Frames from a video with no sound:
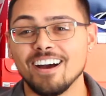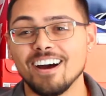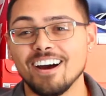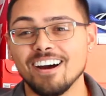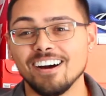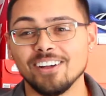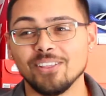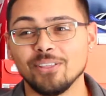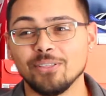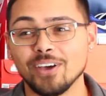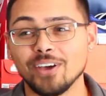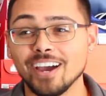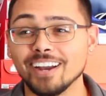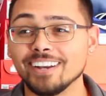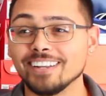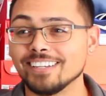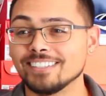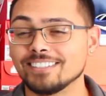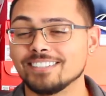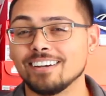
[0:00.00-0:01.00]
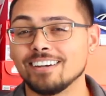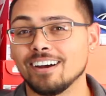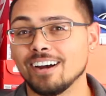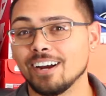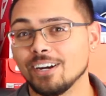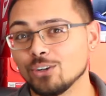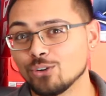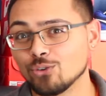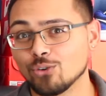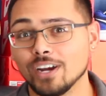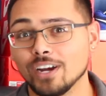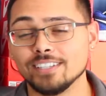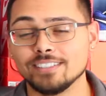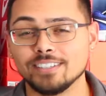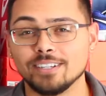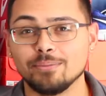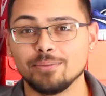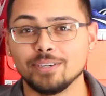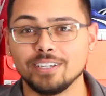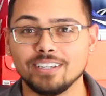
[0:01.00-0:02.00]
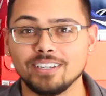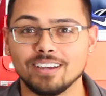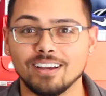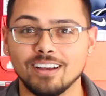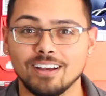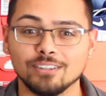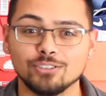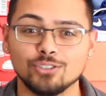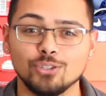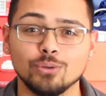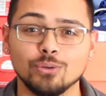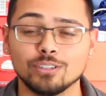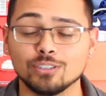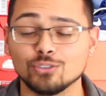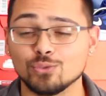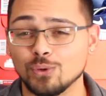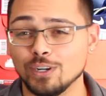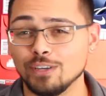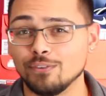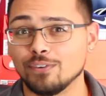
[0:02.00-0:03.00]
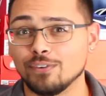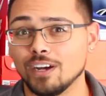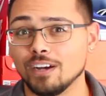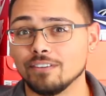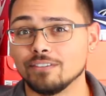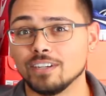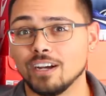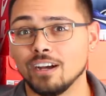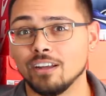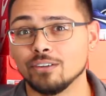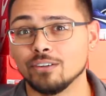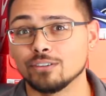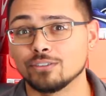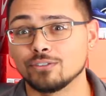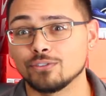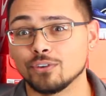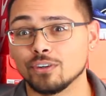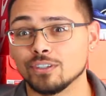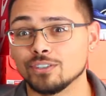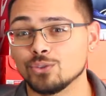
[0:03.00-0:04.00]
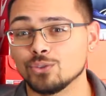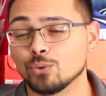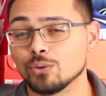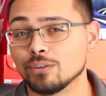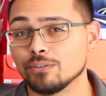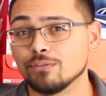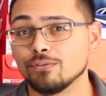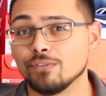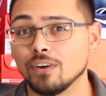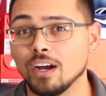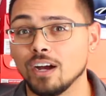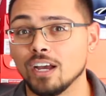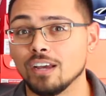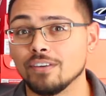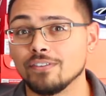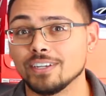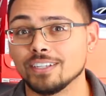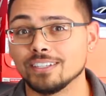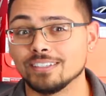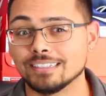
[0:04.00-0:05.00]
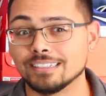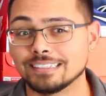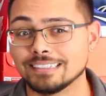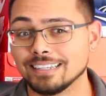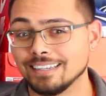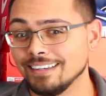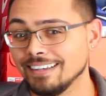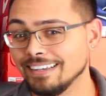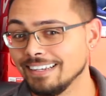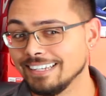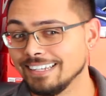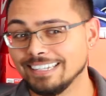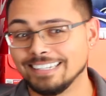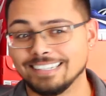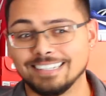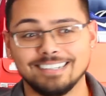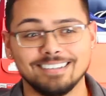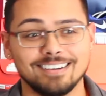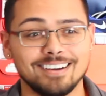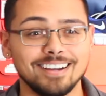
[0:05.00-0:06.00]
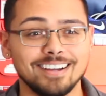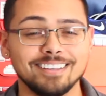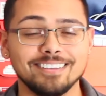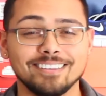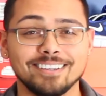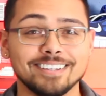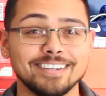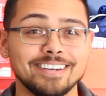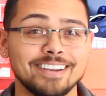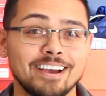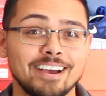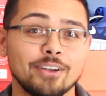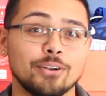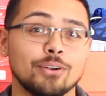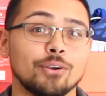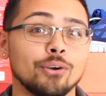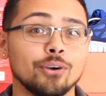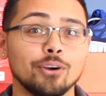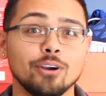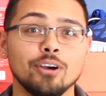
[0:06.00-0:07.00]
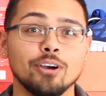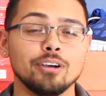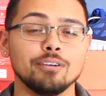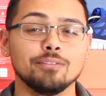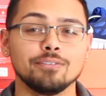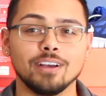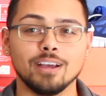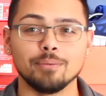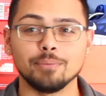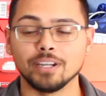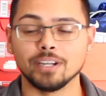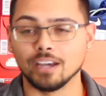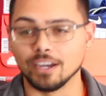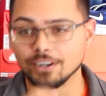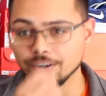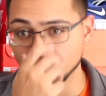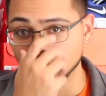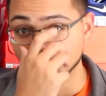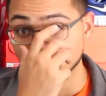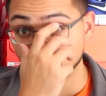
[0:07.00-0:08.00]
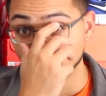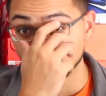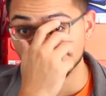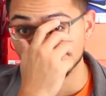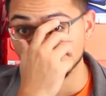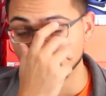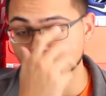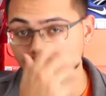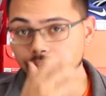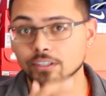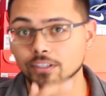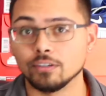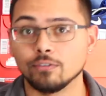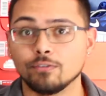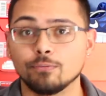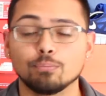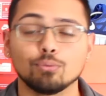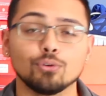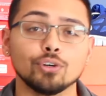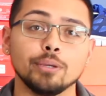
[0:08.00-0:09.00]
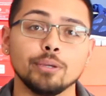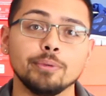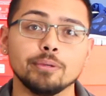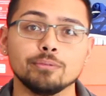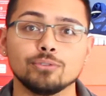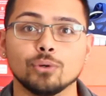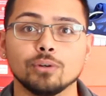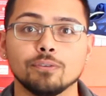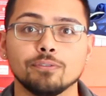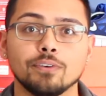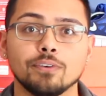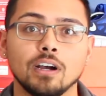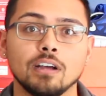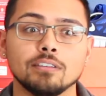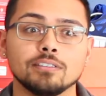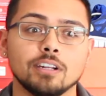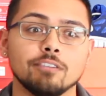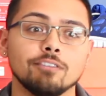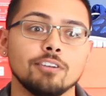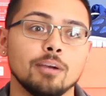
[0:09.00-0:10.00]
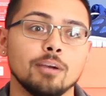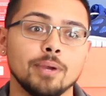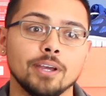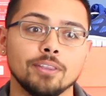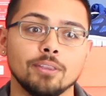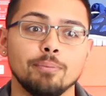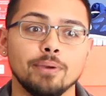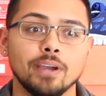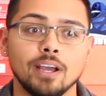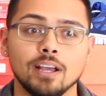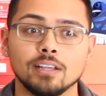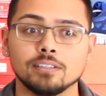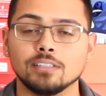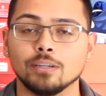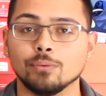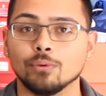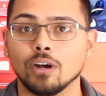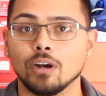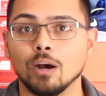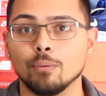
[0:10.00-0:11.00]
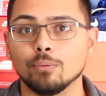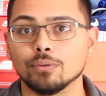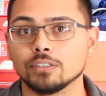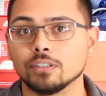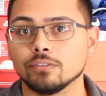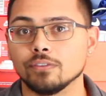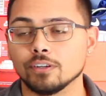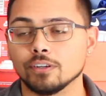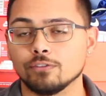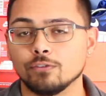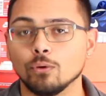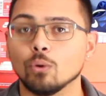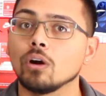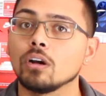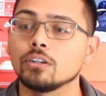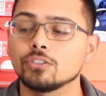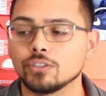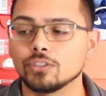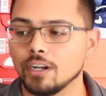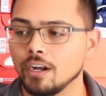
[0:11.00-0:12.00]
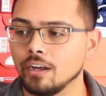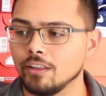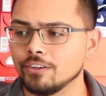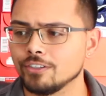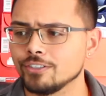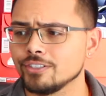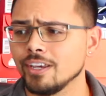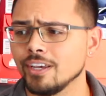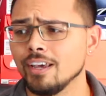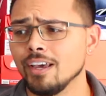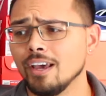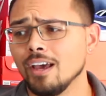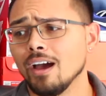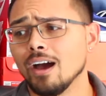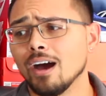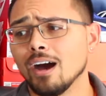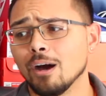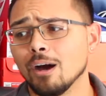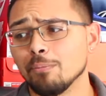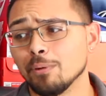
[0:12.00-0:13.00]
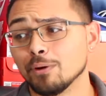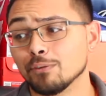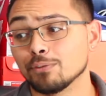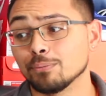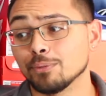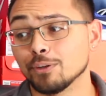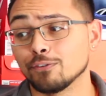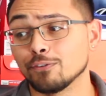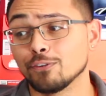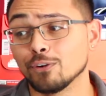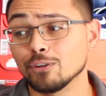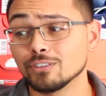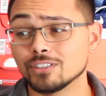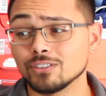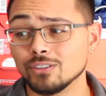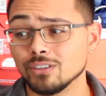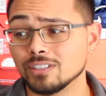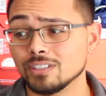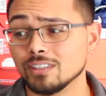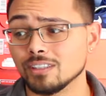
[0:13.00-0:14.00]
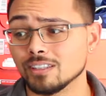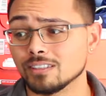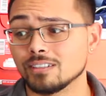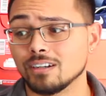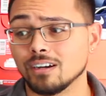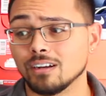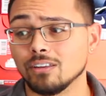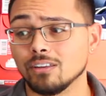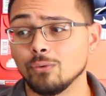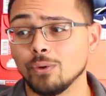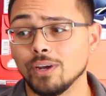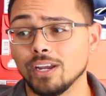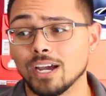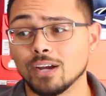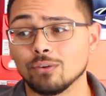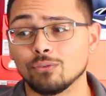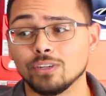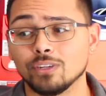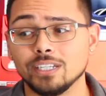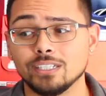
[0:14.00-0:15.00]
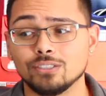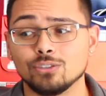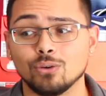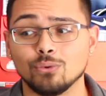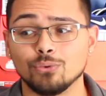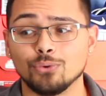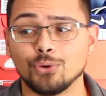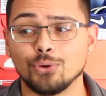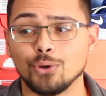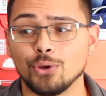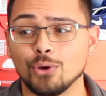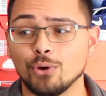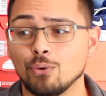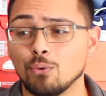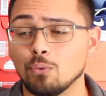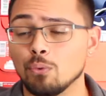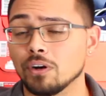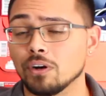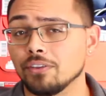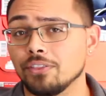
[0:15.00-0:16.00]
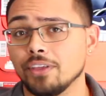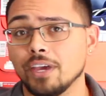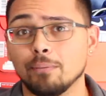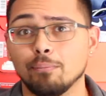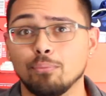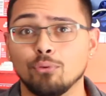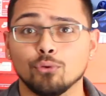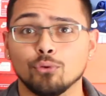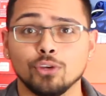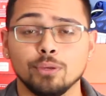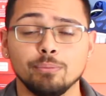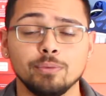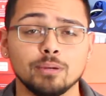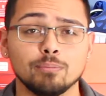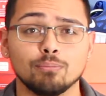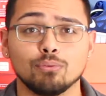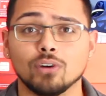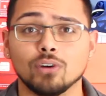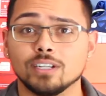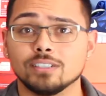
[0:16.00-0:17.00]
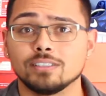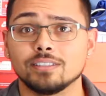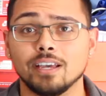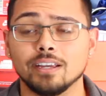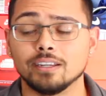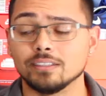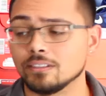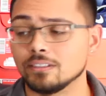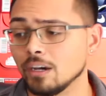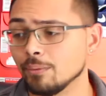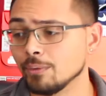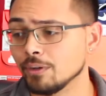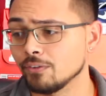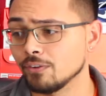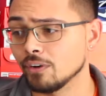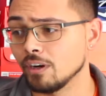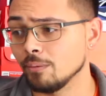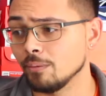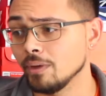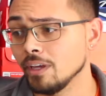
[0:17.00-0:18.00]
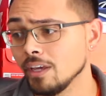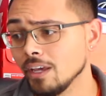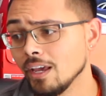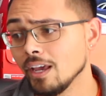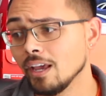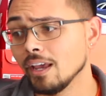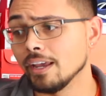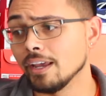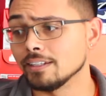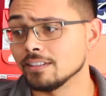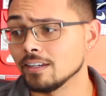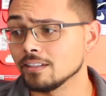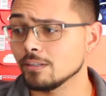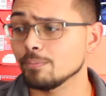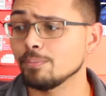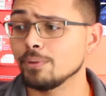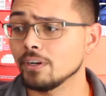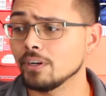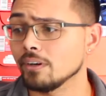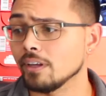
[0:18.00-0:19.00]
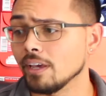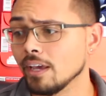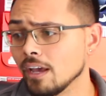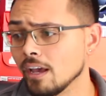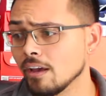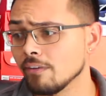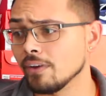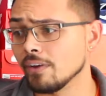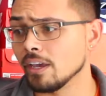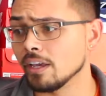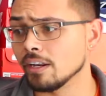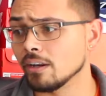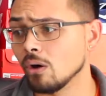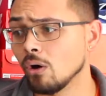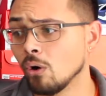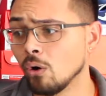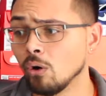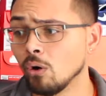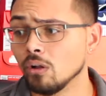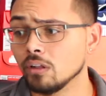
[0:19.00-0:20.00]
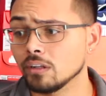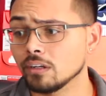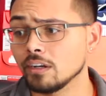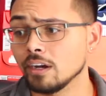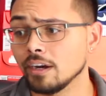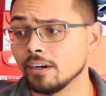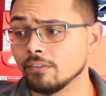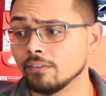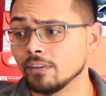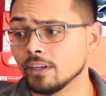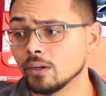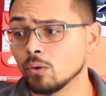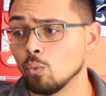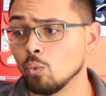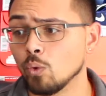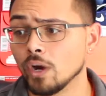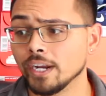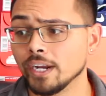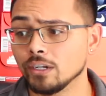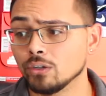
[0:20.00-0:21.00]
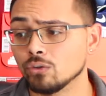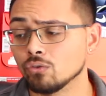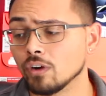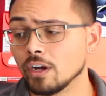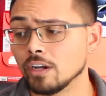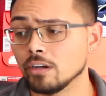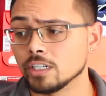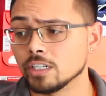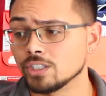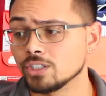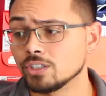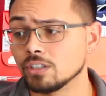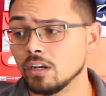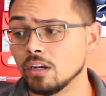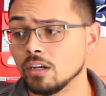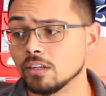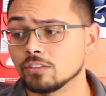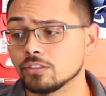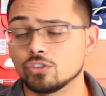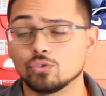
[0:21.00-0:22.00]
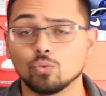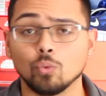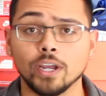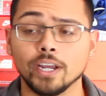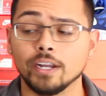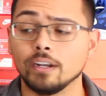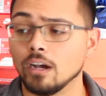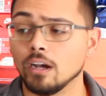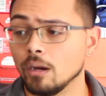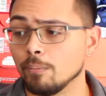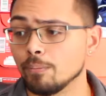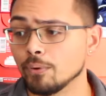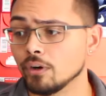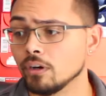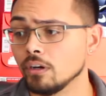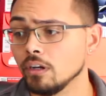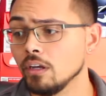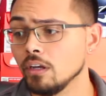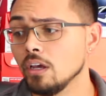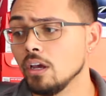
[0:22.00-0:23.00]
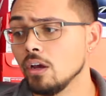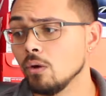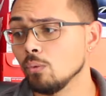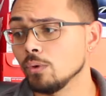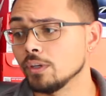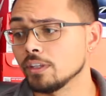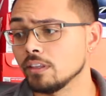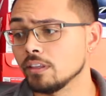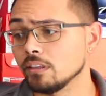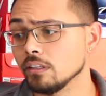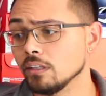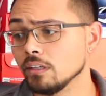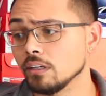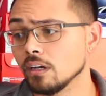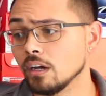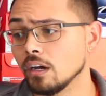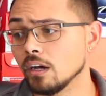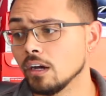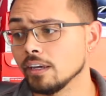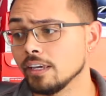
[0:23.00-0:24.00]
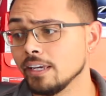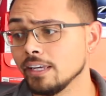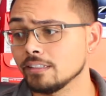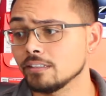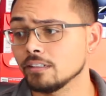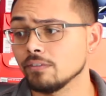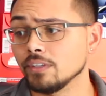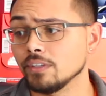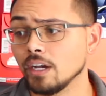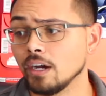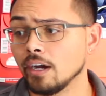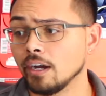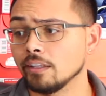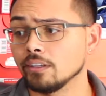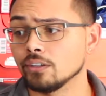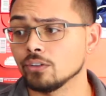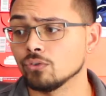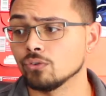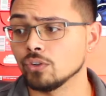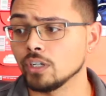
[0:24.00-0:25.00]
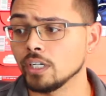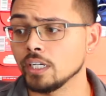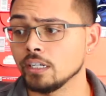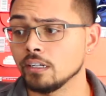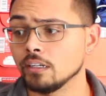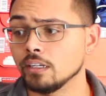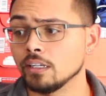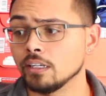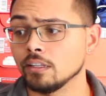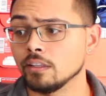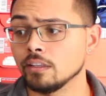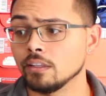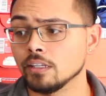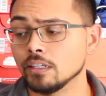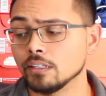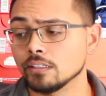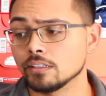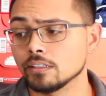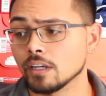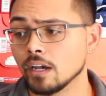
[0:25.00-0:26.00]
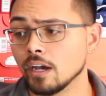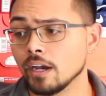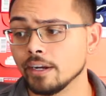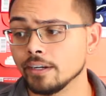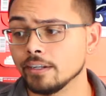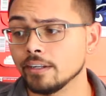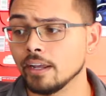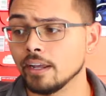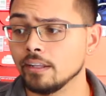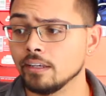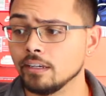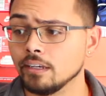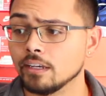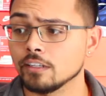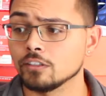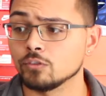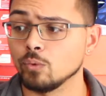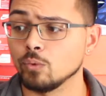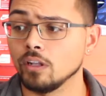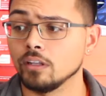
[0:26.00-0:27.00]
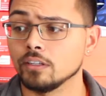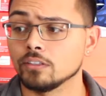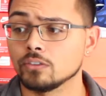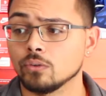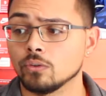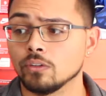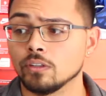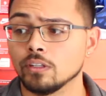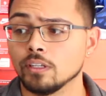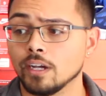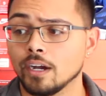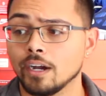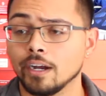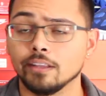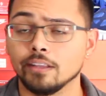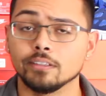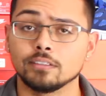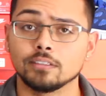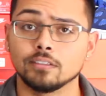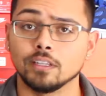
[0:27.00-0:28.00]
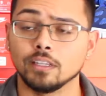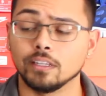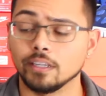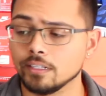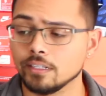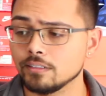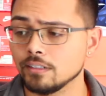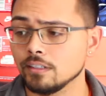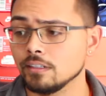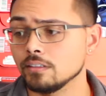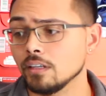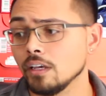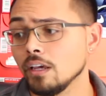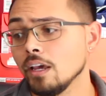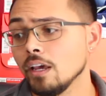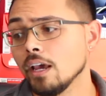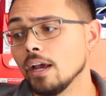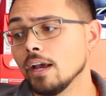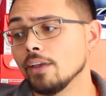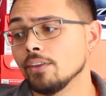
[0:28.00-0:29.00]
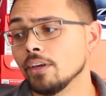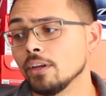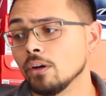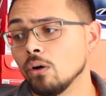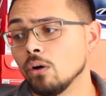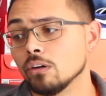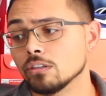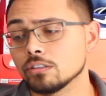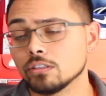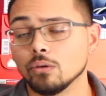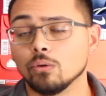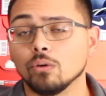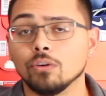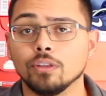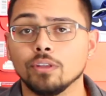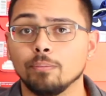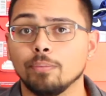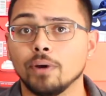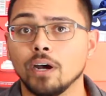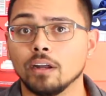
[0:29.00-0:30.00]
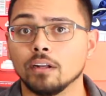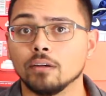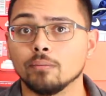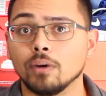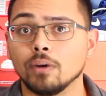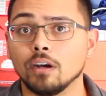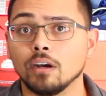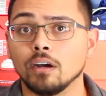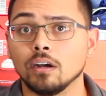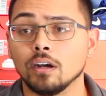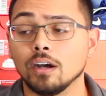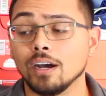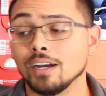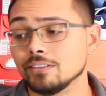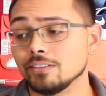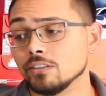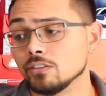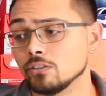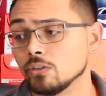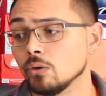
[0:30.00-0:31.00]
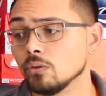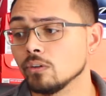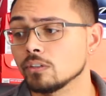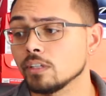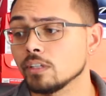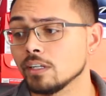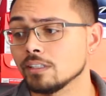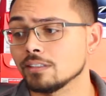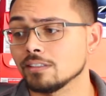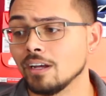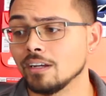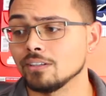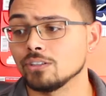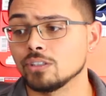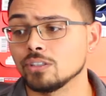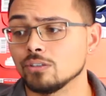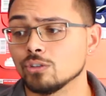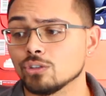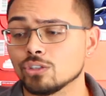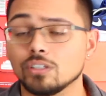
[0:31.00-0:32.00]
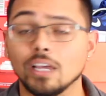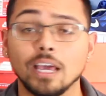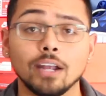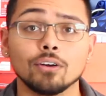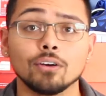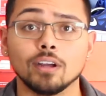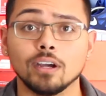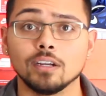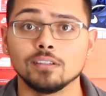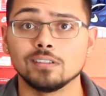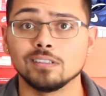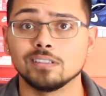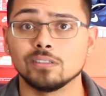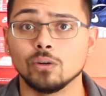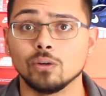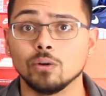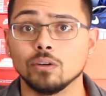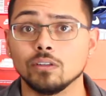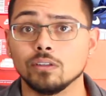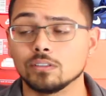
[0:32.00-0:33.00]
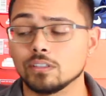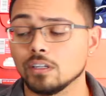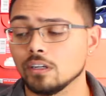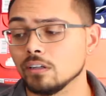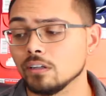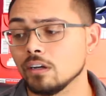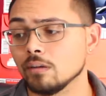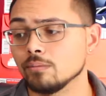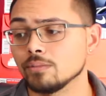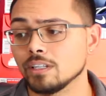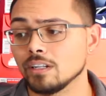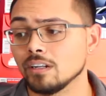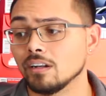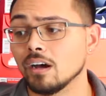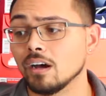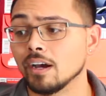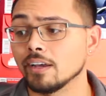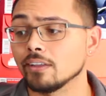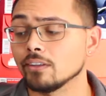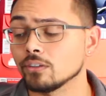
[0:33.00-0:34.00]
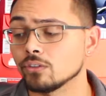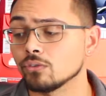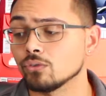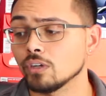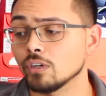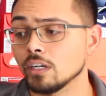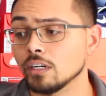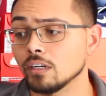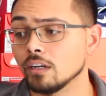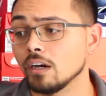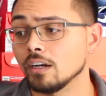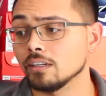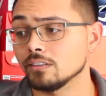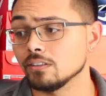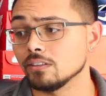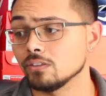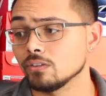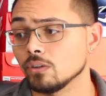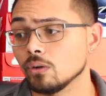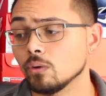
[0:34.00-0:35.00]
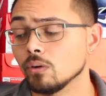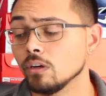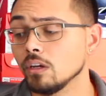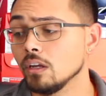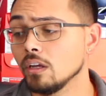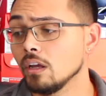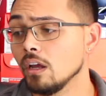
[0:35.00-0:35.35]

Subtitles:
That is kind of crazy to me. $225 for a Jordan 5 is kind of like not heard of. I mean, I know for like the premium Jordan 5s that have come out in the past, they were upwards of like $400. But from the first looks at this colorway, I really don't know where that premium price tag is coming from. It does appear to have an all kind of like white grayish suede upper with the hits of the island green in the side netting, as well as on the eyelets of the laces, and then also on the bottom icy sole. It looks like it's not just your standard icy sole. It looks like it comes in an island green icy sole.